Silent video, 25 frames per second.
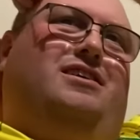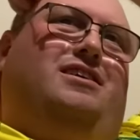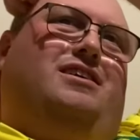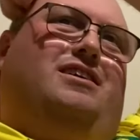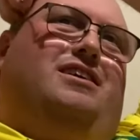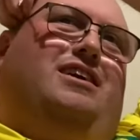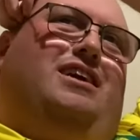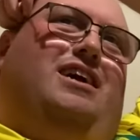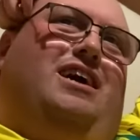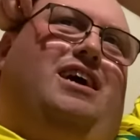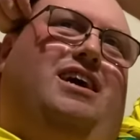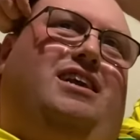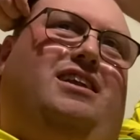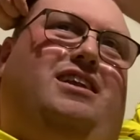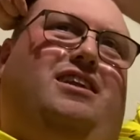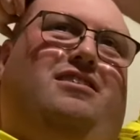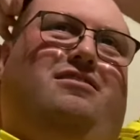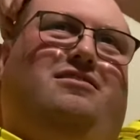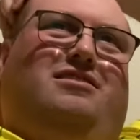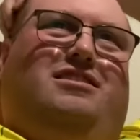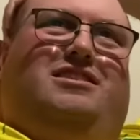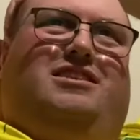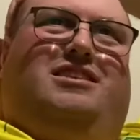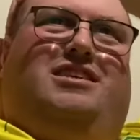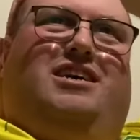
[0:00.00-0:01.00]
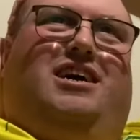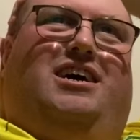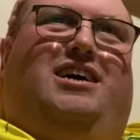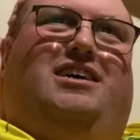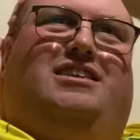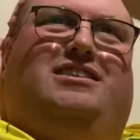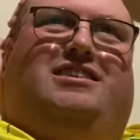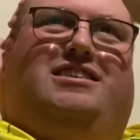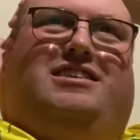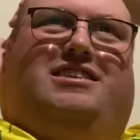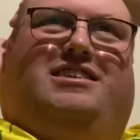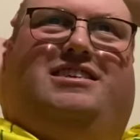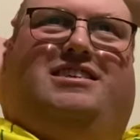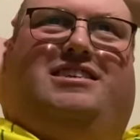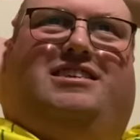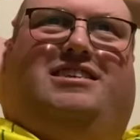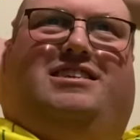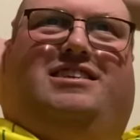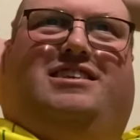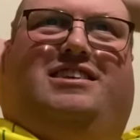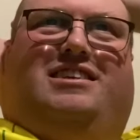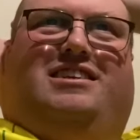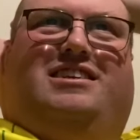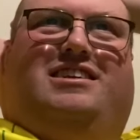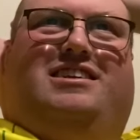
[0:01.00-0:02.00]
You had loads of
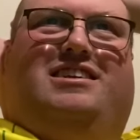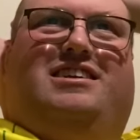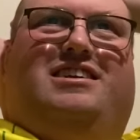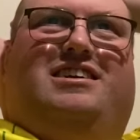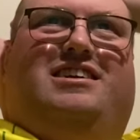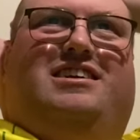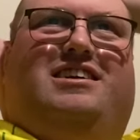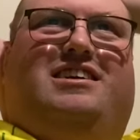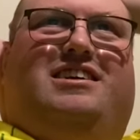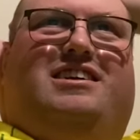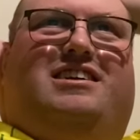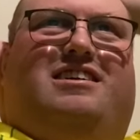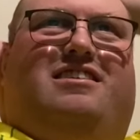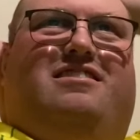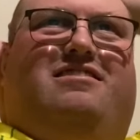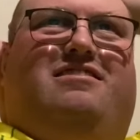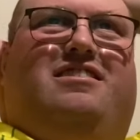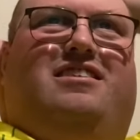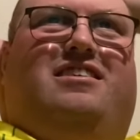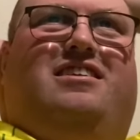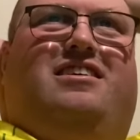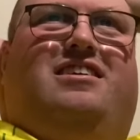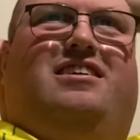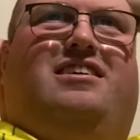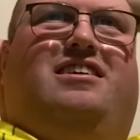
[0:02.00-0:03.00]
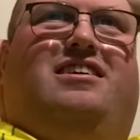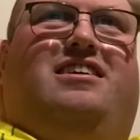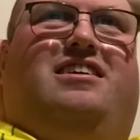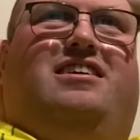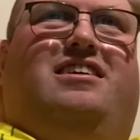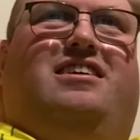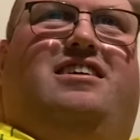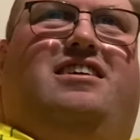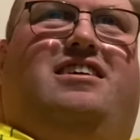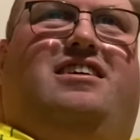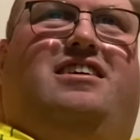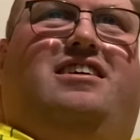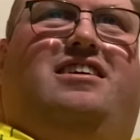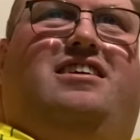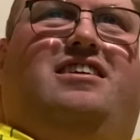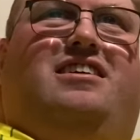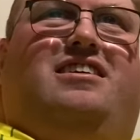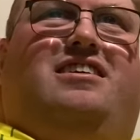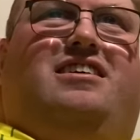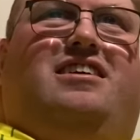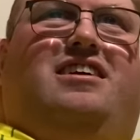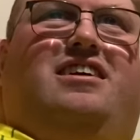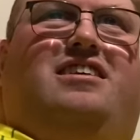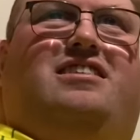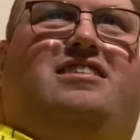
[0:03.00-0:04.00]
chances. You go.
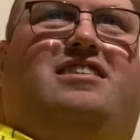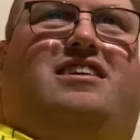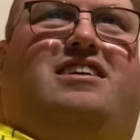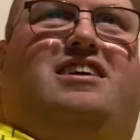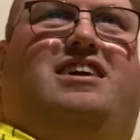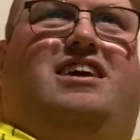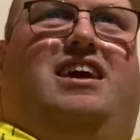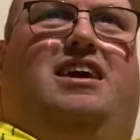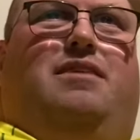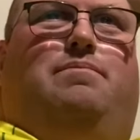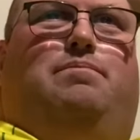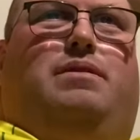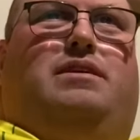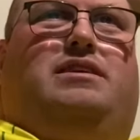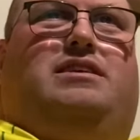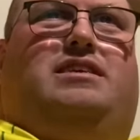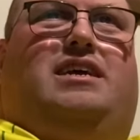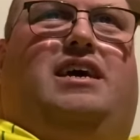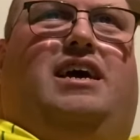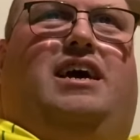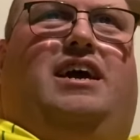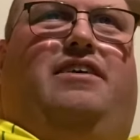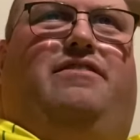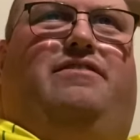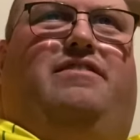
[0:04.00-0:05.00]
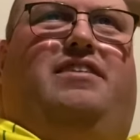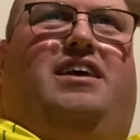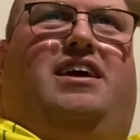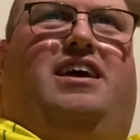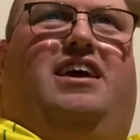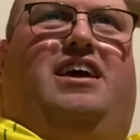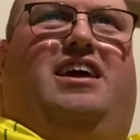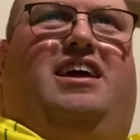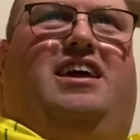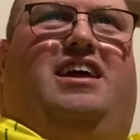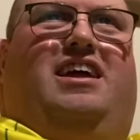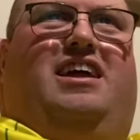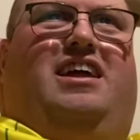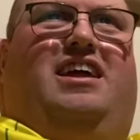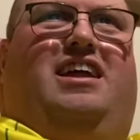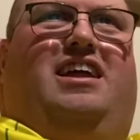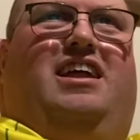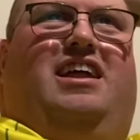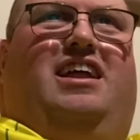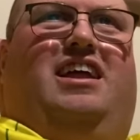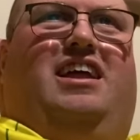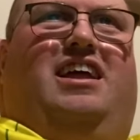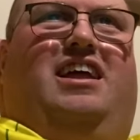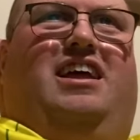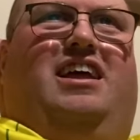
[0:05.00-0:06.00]
The keeper saved it.
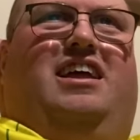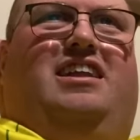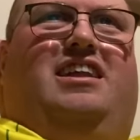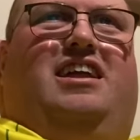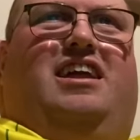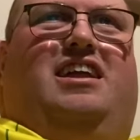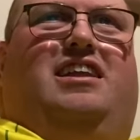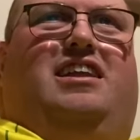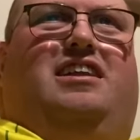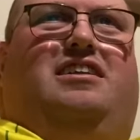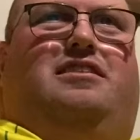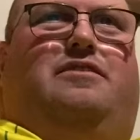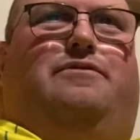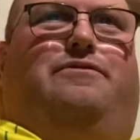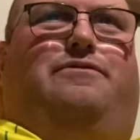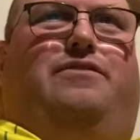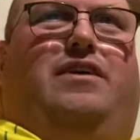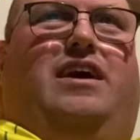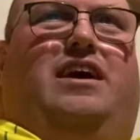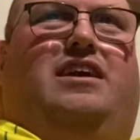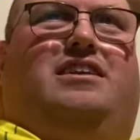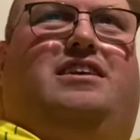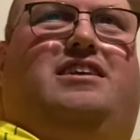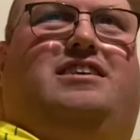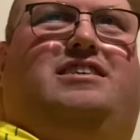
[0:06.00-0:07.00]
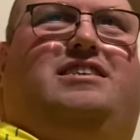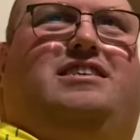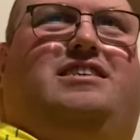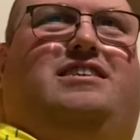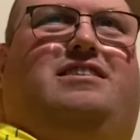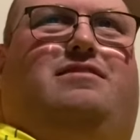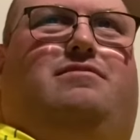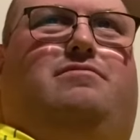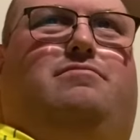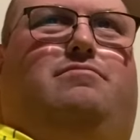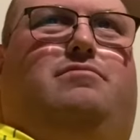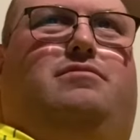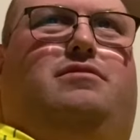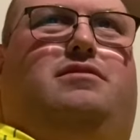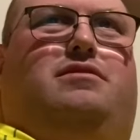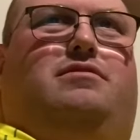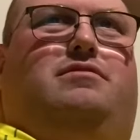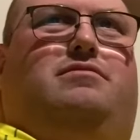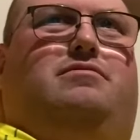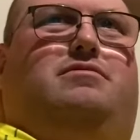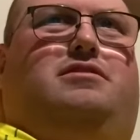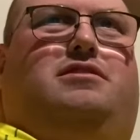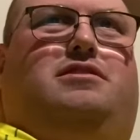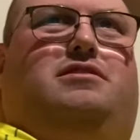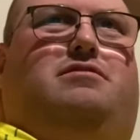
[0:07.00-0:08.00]
Then the defender
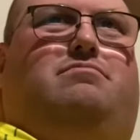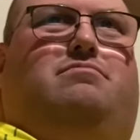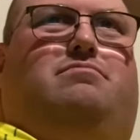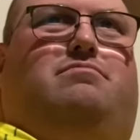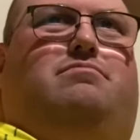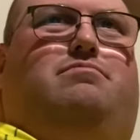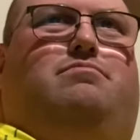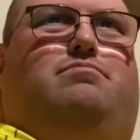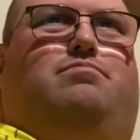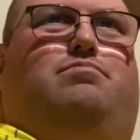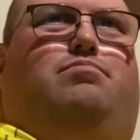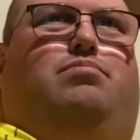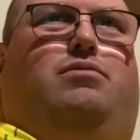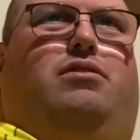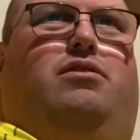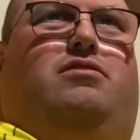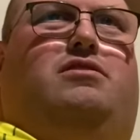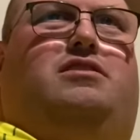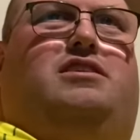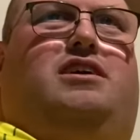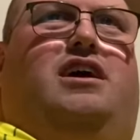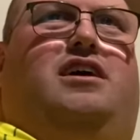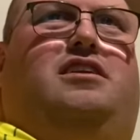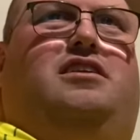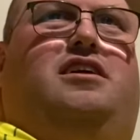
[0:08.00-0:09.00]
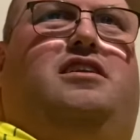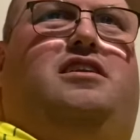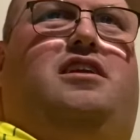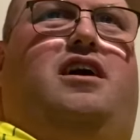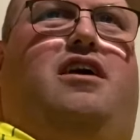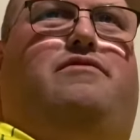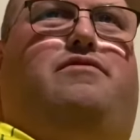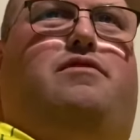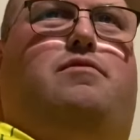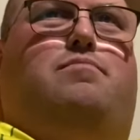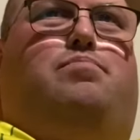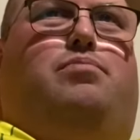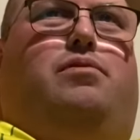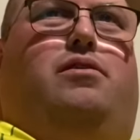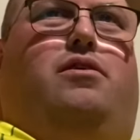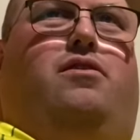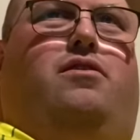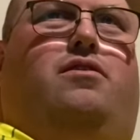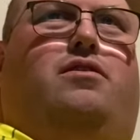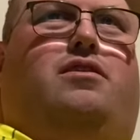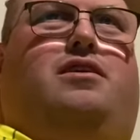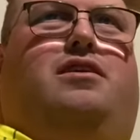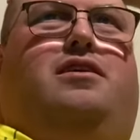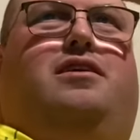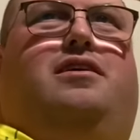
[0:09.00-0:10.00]
just blocked it. And another
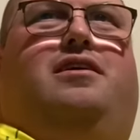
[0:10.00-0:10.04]
block.